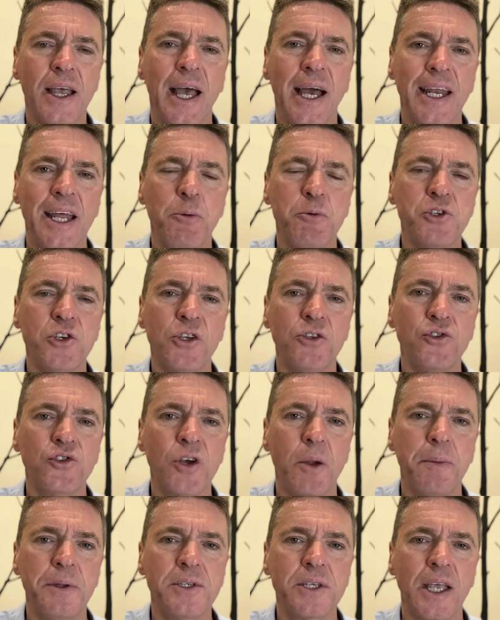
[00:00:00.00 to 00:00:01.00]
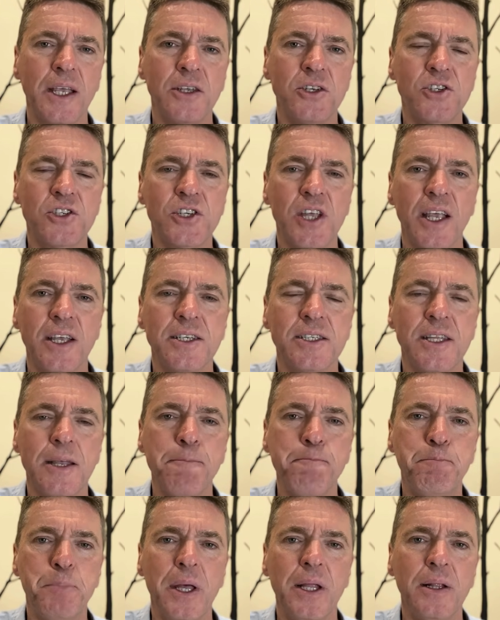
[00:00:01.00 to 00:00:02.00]
and it was contributing
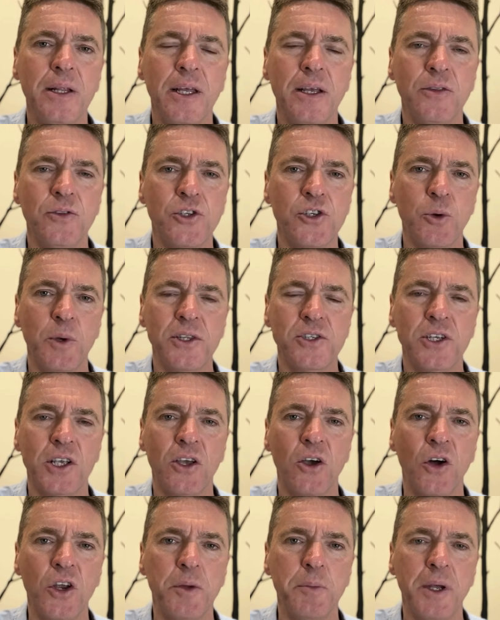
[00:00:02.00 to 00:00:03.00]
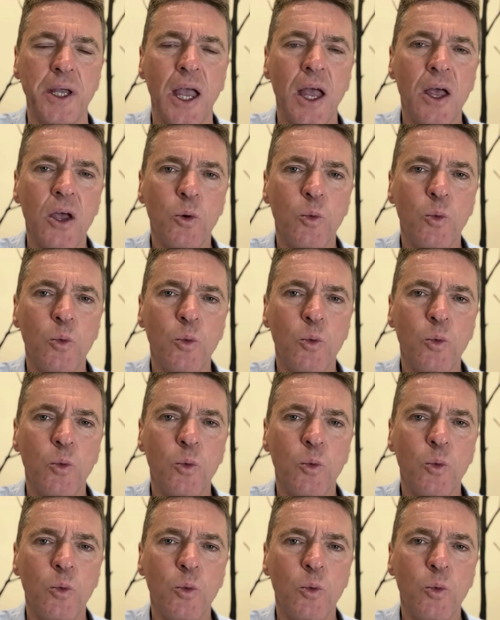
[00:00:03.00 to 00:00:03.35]
60 billion to its economy,